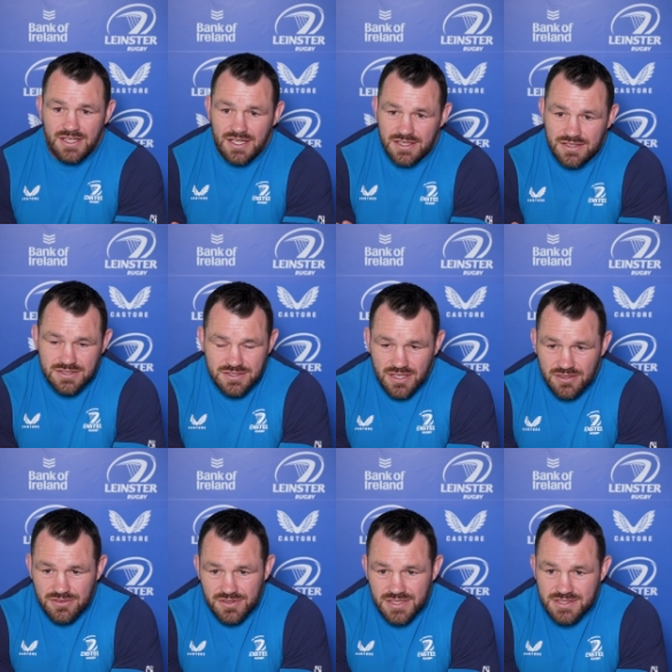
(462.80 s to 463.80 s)
and there's
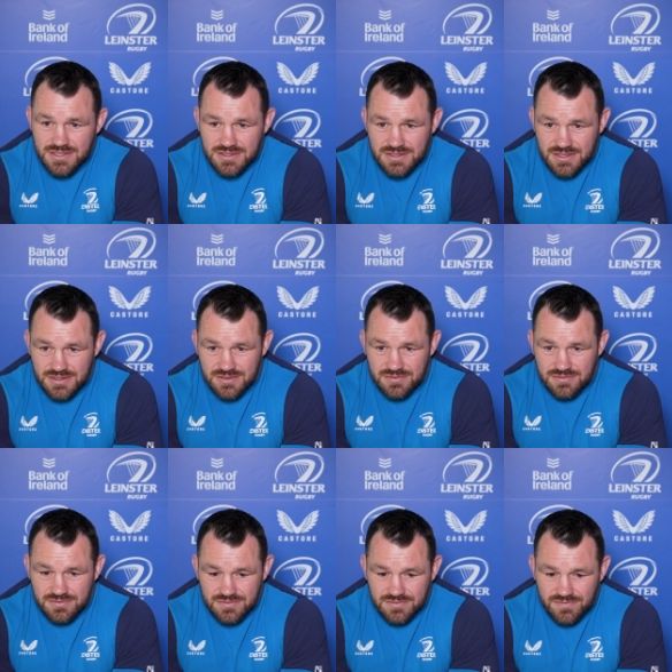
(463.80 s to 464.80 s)
no reason to
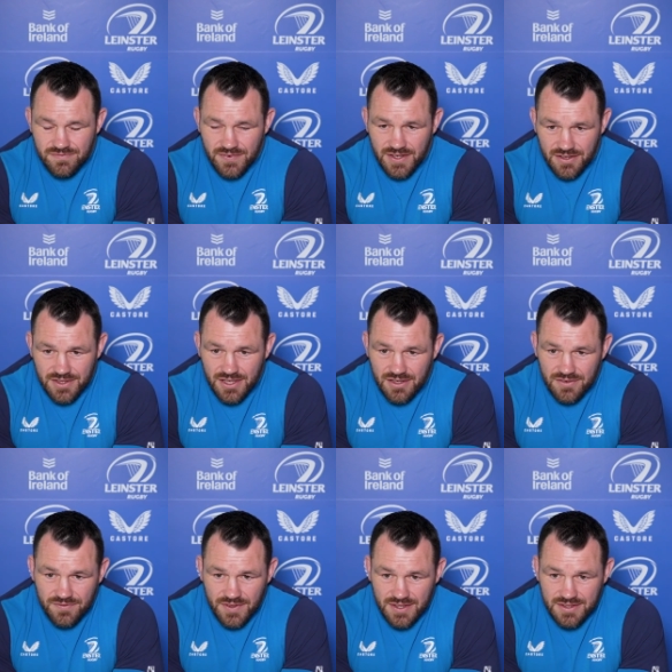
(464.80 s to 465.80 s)
vary
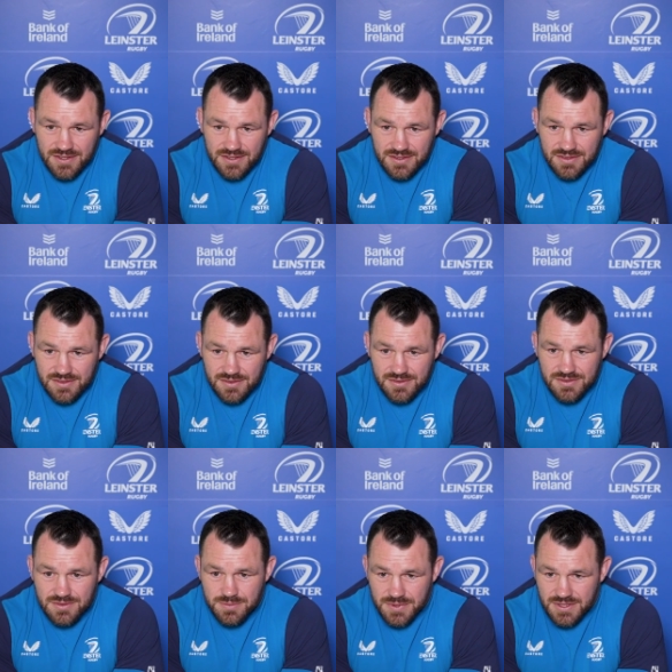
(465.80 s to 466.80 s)
off that
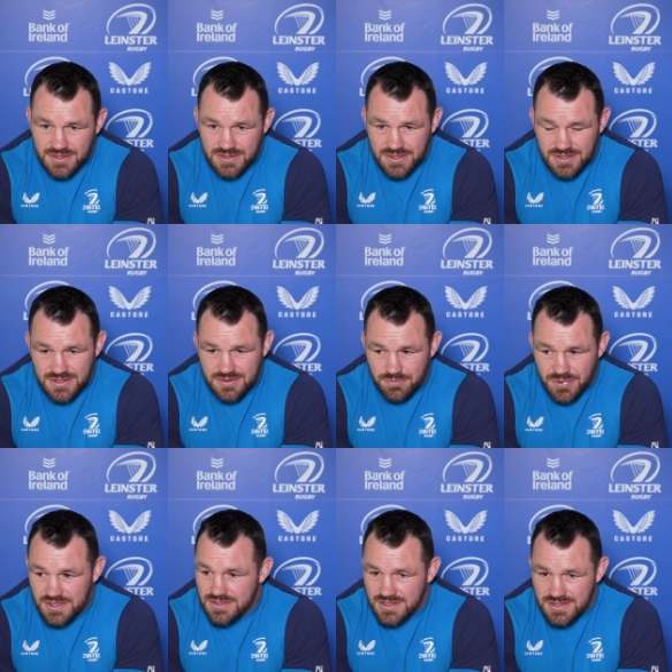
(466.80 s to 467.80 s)
just because it's
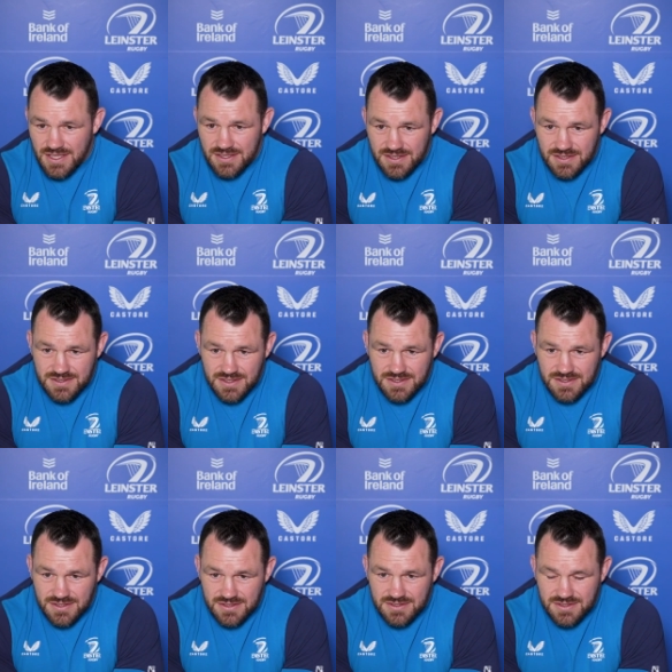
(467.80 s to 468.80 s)
business end of the
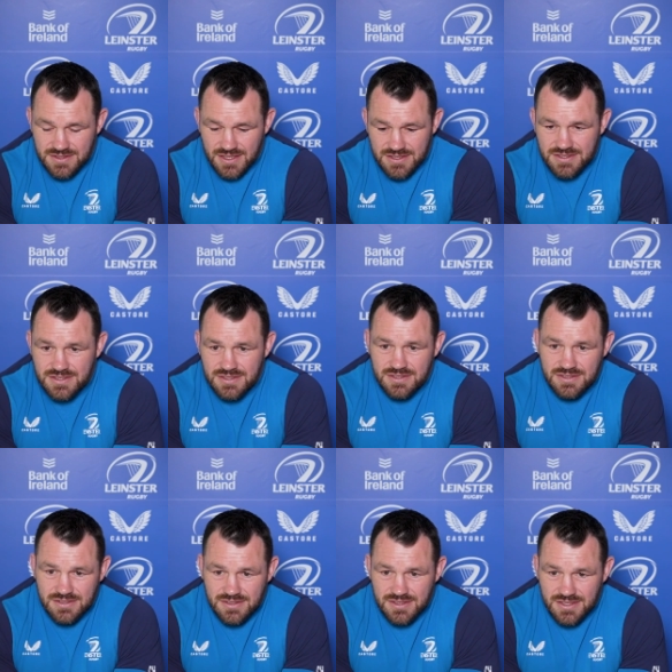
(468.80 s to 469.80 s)
season. It's that's
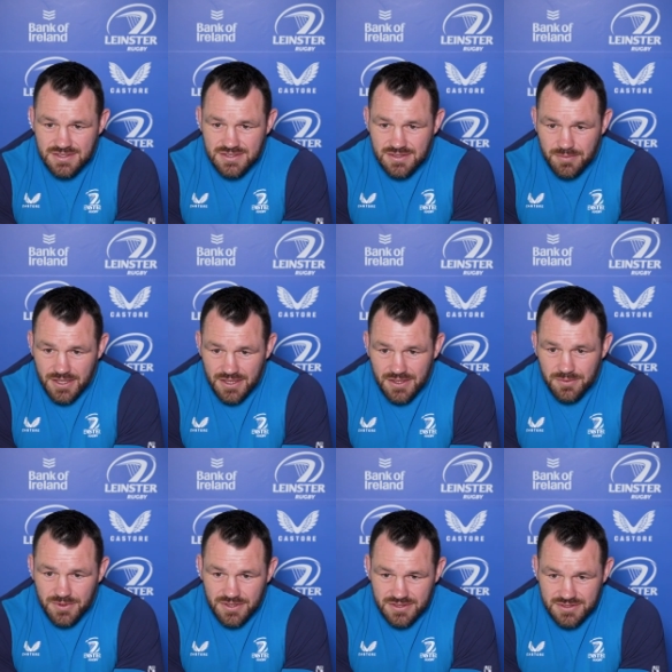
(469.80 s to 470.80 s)
that's the model that
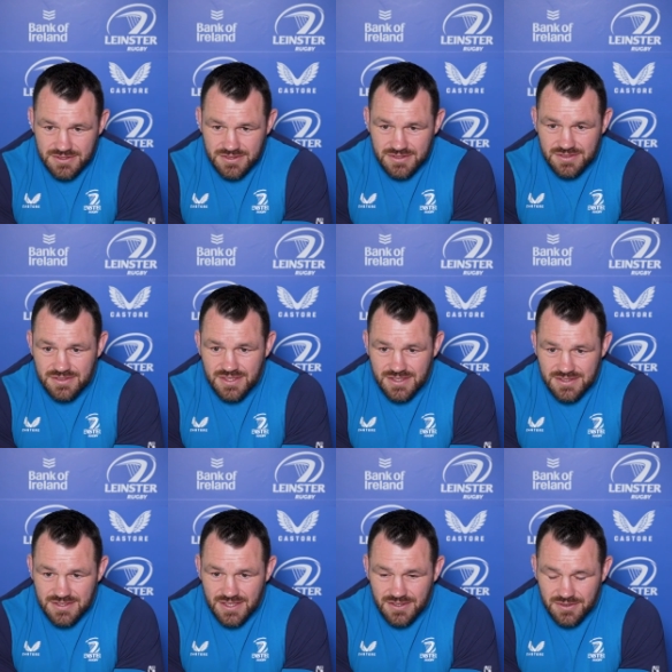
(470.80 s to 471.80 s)
works, and
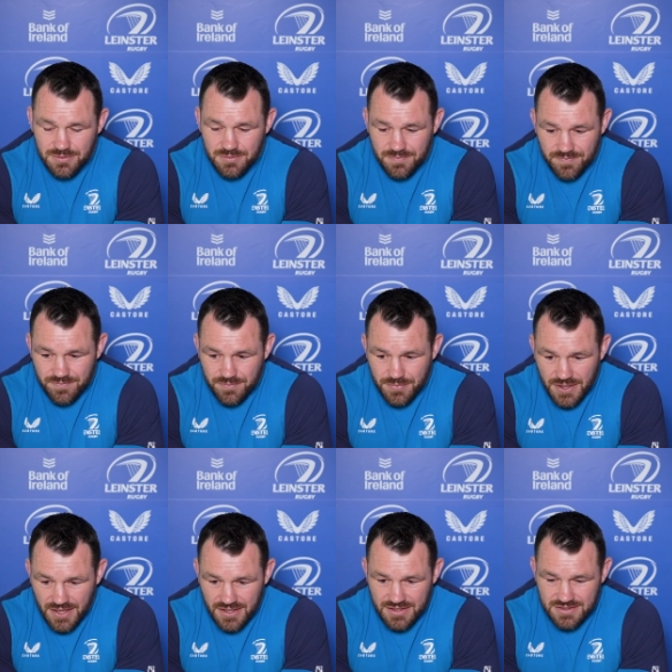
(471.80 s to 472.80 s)
that's how
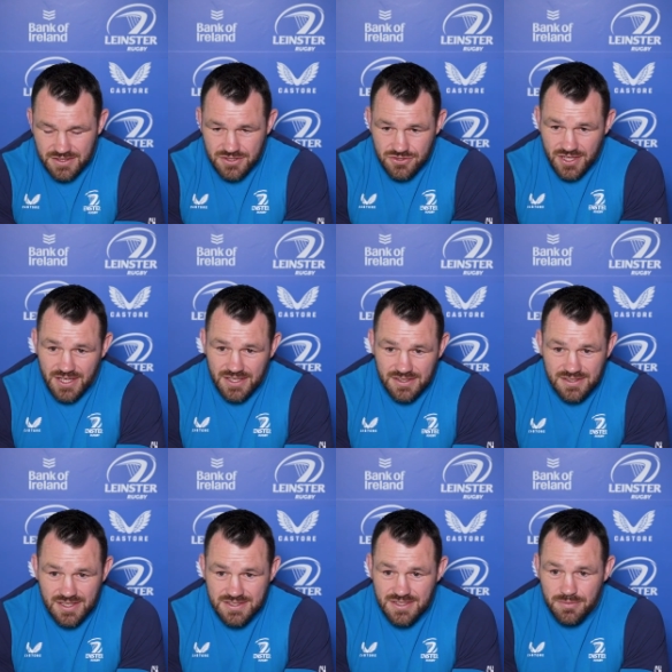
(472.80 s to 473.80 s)
players are trained.
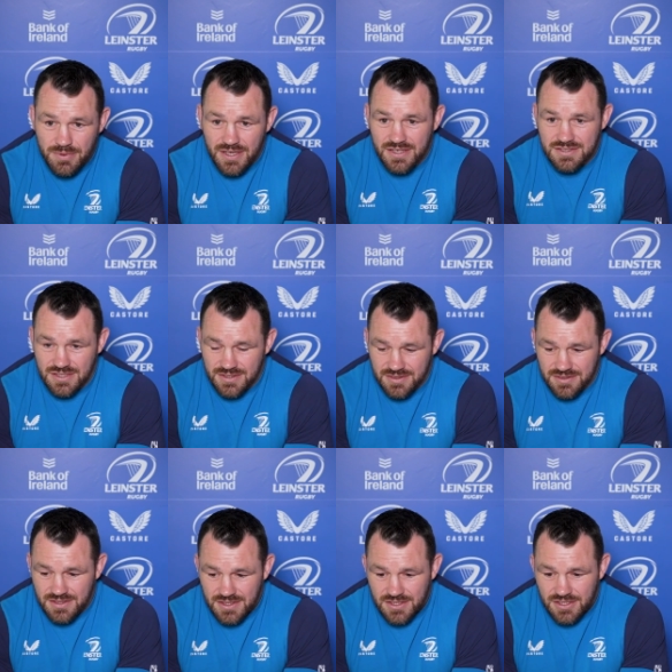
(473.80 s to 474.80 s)
That's how players are